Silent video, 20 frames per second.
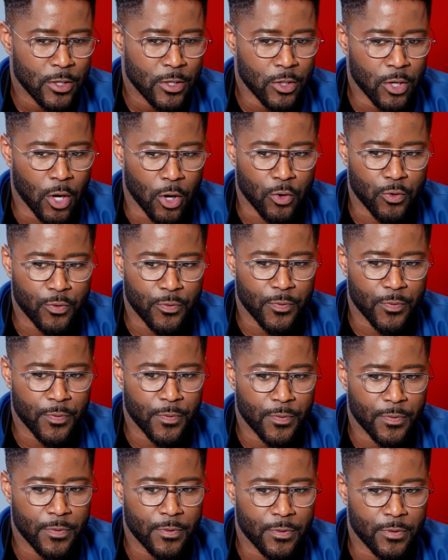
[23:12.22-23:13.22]
you know,
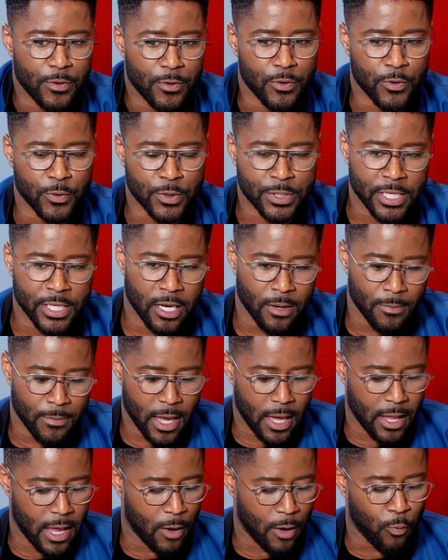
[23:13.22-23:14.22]
you see them
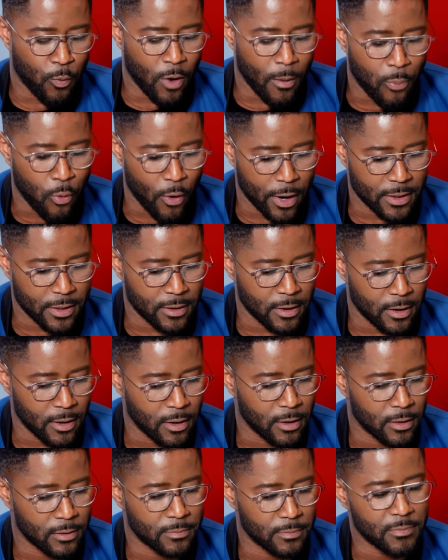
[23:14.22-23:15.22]
at one point in
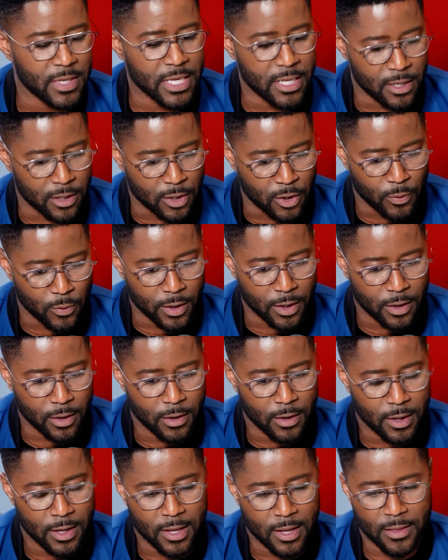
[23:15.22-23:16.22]
their media
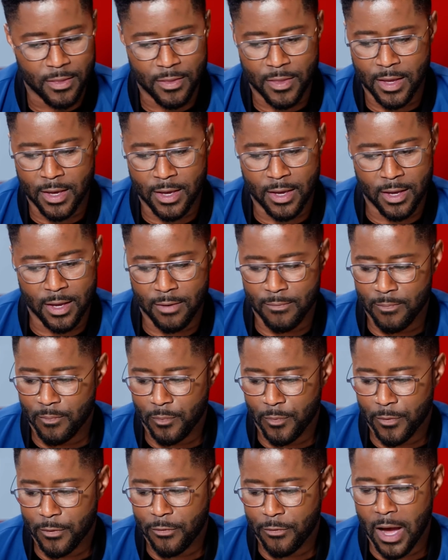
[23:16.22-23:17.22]
career, and then
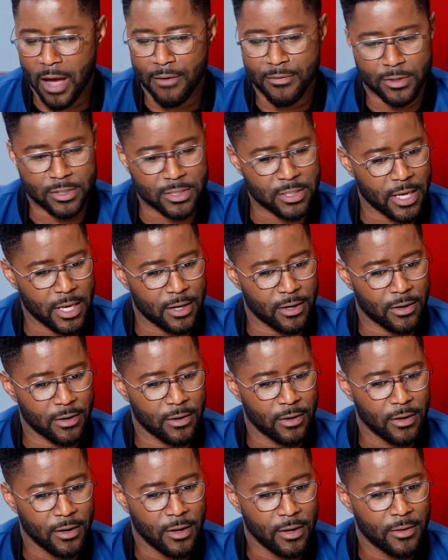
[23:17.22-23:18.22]
5 years
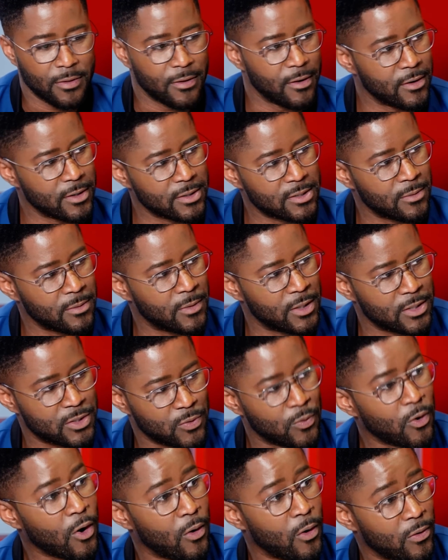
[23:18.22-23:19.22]
later, there isn't
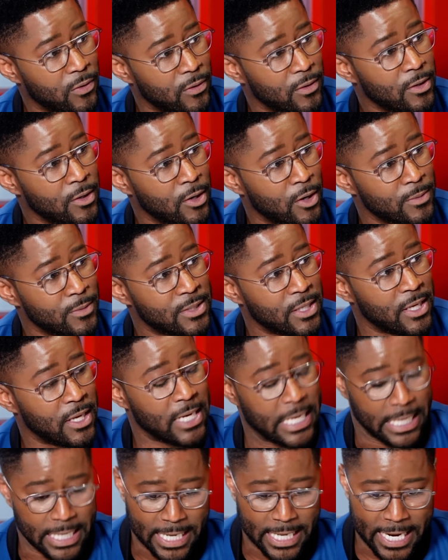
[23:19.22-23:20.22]
much growth. You know what I'm
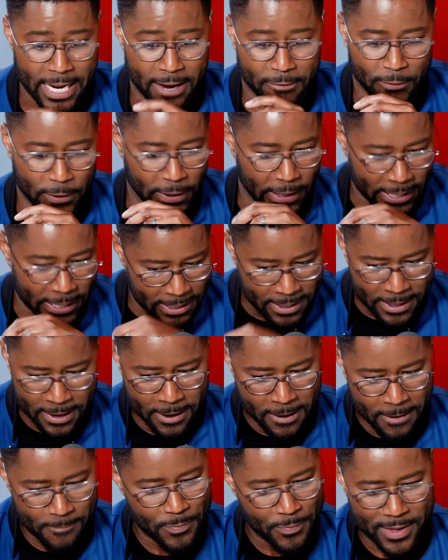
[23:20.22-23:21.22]
saying? And I feel like
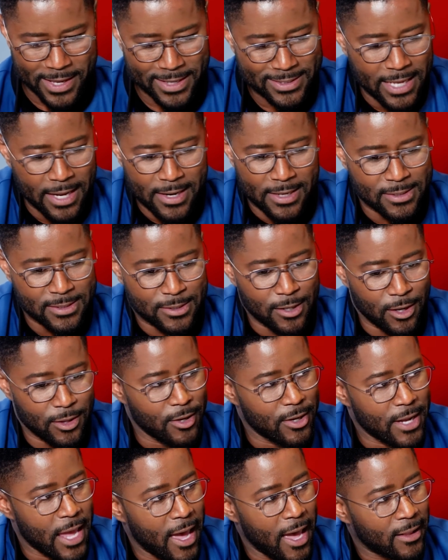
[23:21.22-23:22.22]
it's not
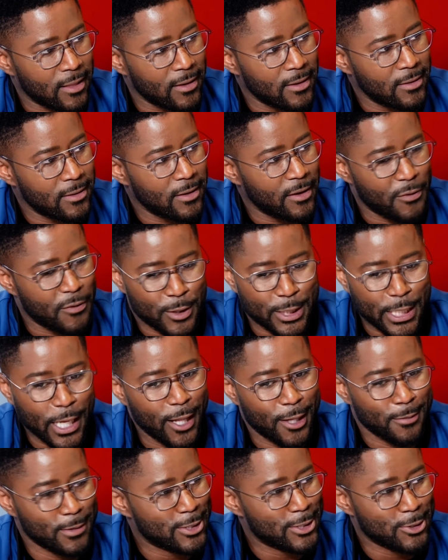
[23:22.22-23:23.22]
necessarily an athlete. If you're telling him